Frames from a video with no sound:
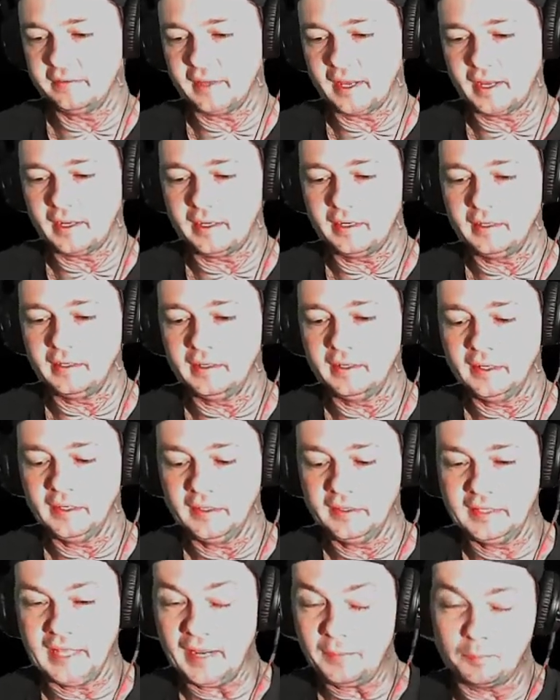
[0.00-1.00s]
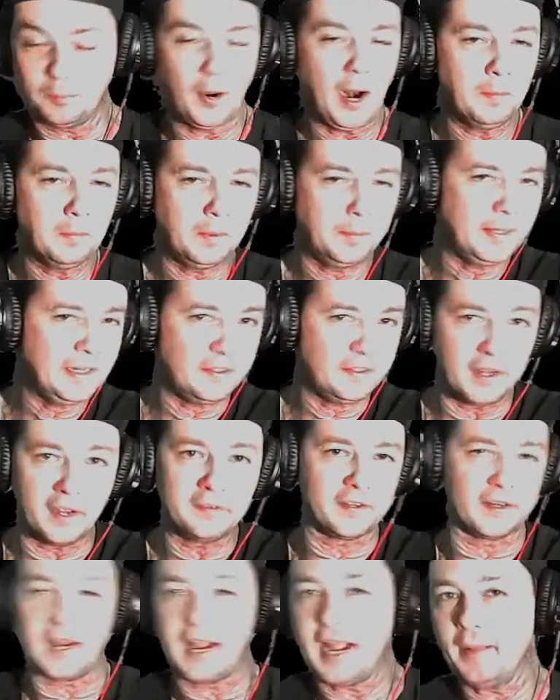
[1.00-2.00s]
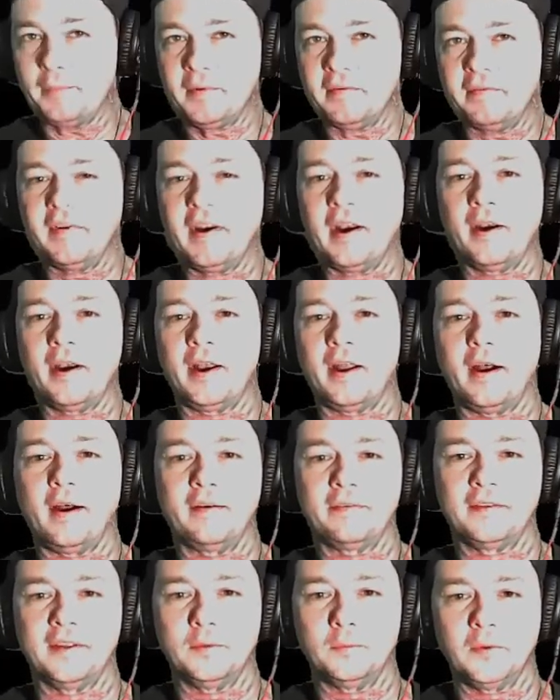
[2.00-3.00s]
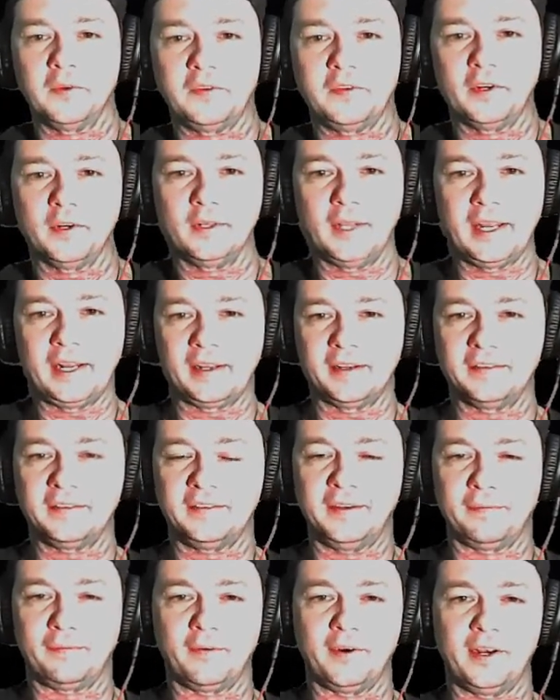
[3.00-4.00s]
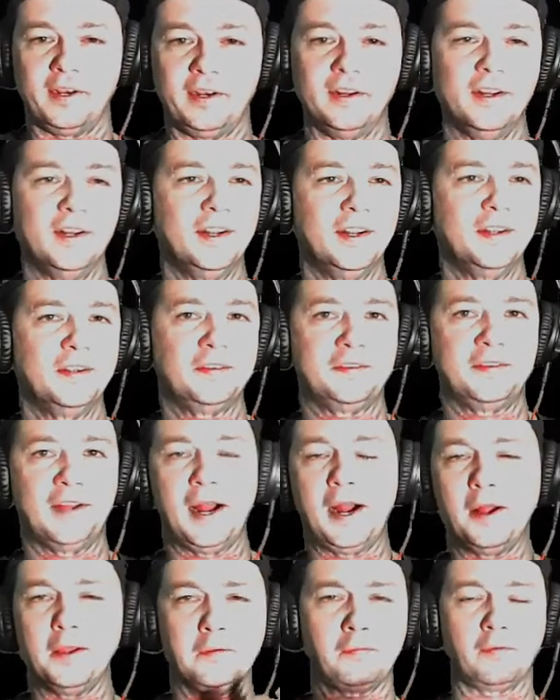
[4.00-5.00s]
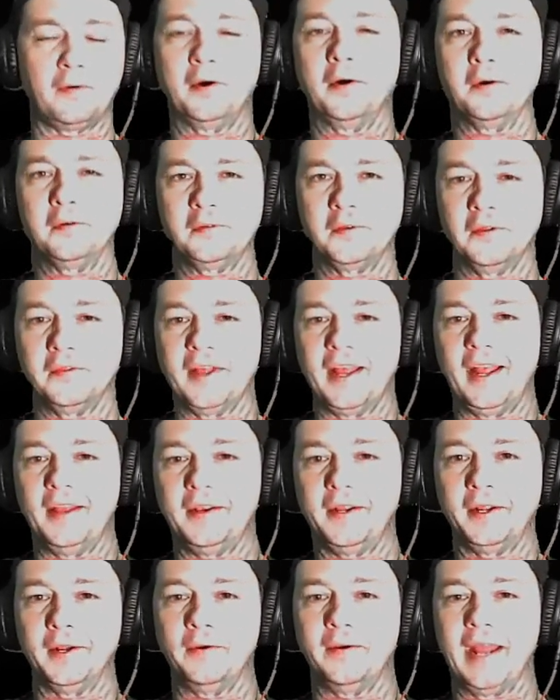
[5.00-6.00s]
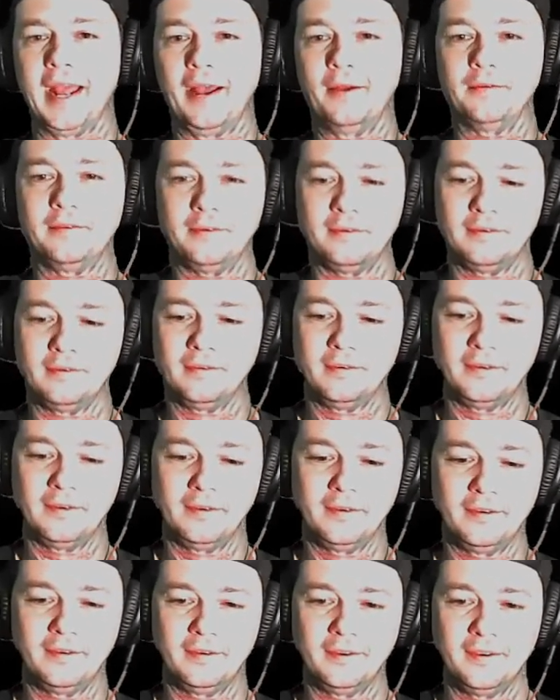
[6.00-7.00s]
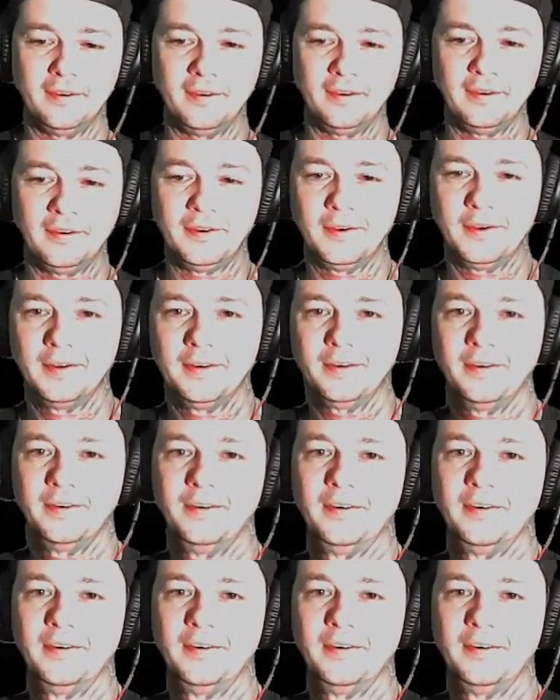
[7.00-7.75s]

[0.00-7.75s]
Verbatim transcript: that that probably doesn't happen very often? Was there like a different style of rehearsal that's that had to go down? That's the